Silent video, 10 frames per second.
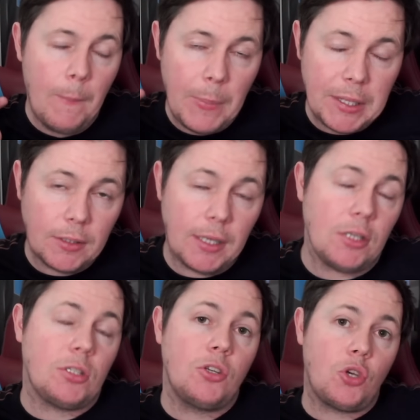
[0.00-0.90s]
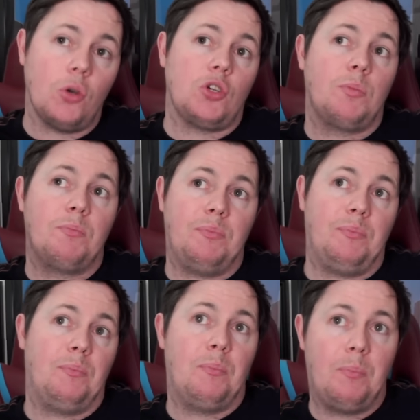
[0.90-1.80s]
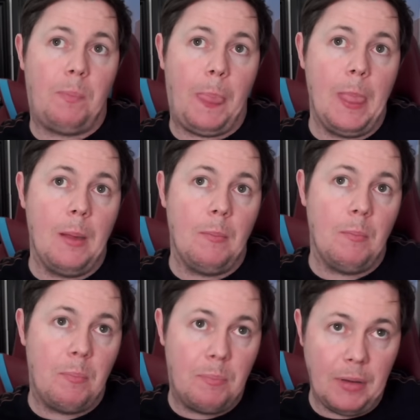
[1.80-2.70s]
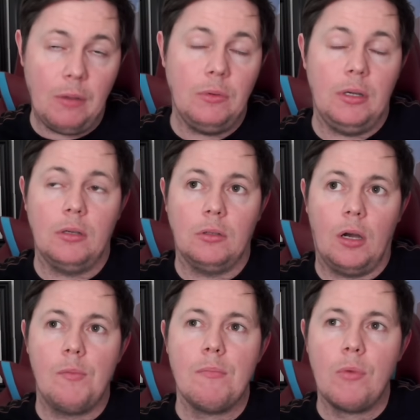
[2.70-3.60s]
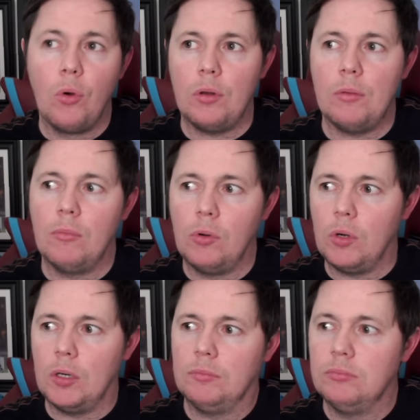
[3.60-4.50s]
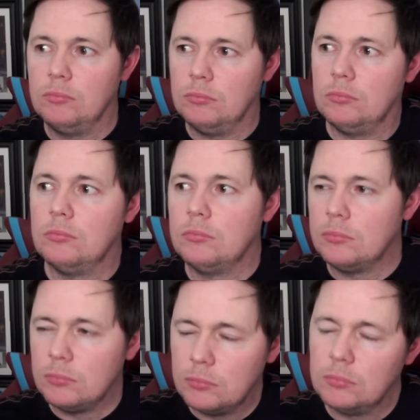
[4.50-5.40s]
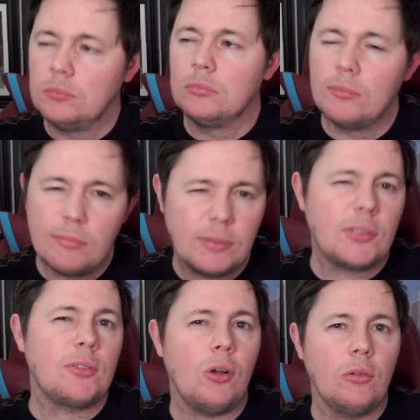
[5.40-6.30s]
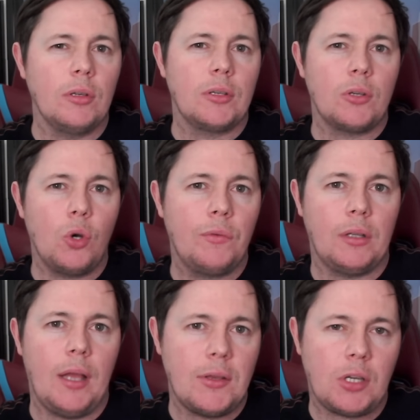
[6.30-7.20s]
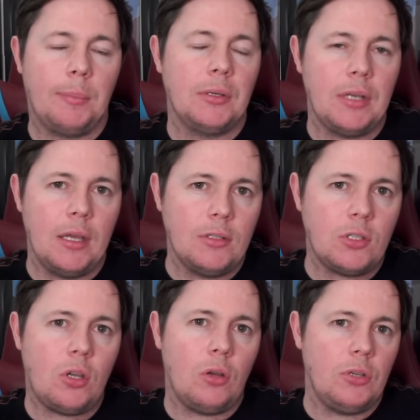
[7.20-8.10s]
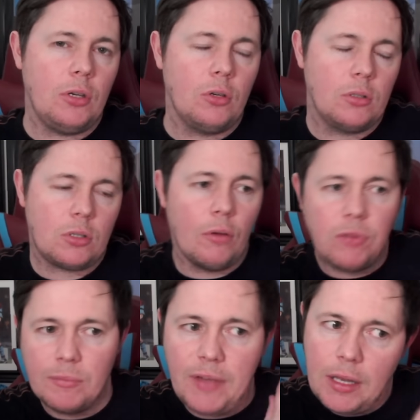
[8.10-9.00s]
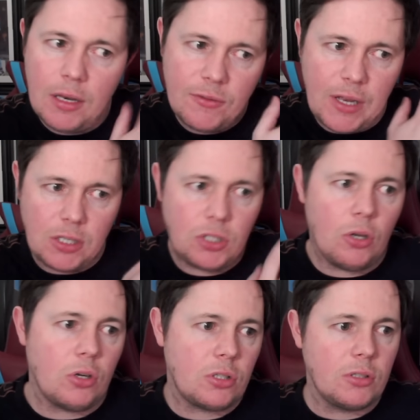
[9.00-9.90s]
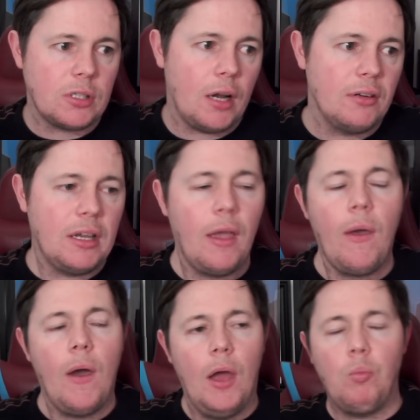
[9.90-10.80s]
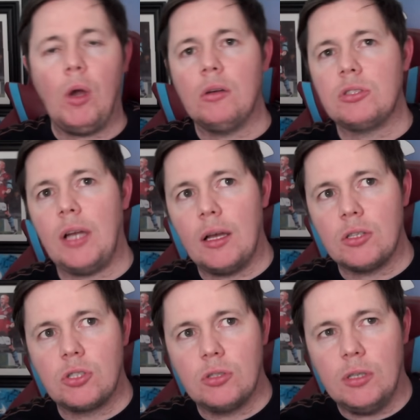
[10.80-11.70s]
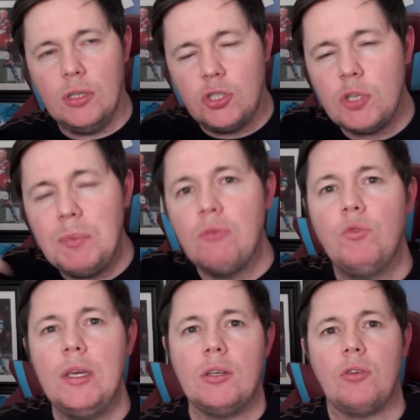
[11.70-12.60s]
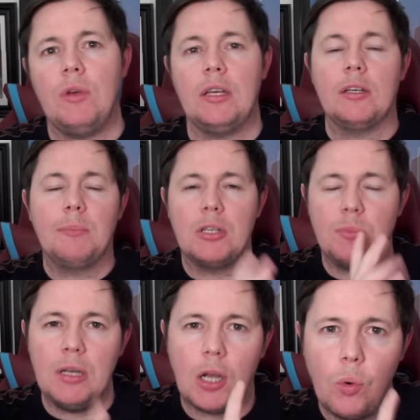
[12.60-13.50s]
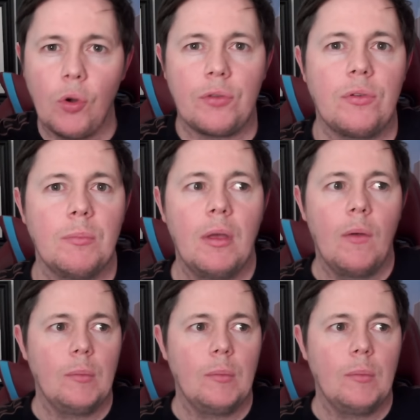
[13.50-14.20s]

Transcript: the links to Josh Brownhill are more and more solid over the last couple of days. It's gone from very advanced talks on Saturday, and whilst it's just been reiterated, but there's been a quote from